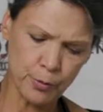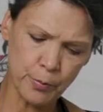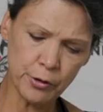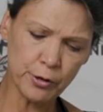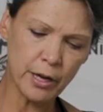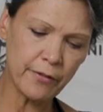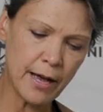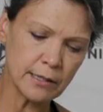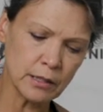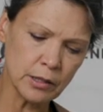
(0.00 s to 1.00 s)
your butter knife
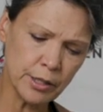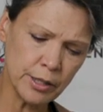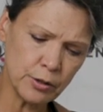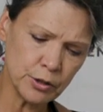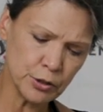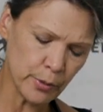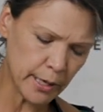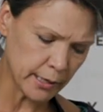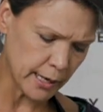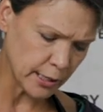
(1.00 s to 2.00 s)
has a little
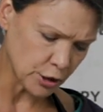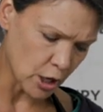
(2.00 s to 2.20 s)
serrated edge